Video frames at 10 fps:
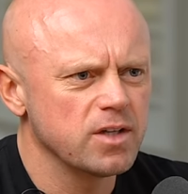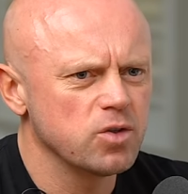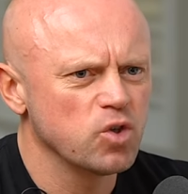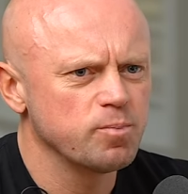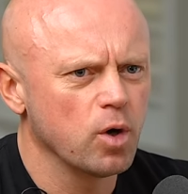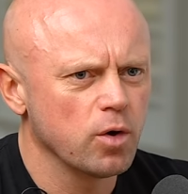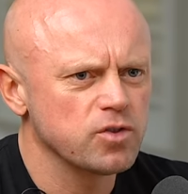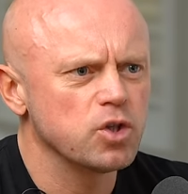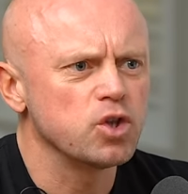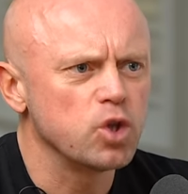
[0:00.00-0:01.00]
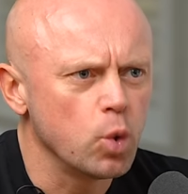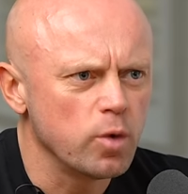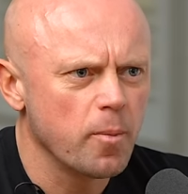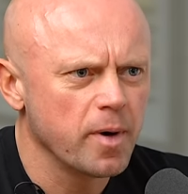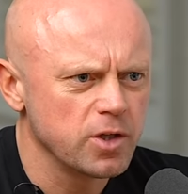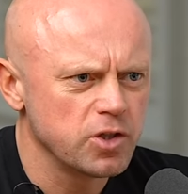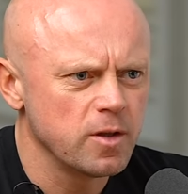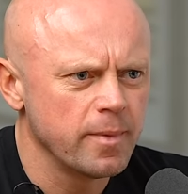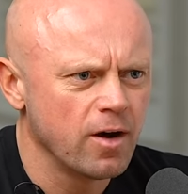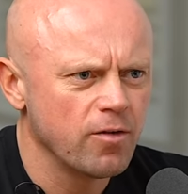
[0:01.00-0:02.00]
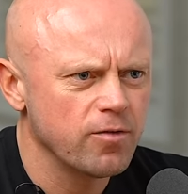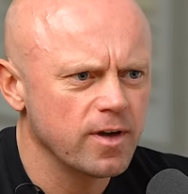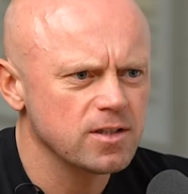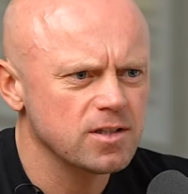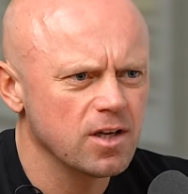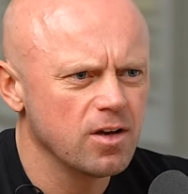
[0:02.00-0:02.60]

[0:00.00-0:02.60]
their dog's bollocks could do with a punch in the mouth. That's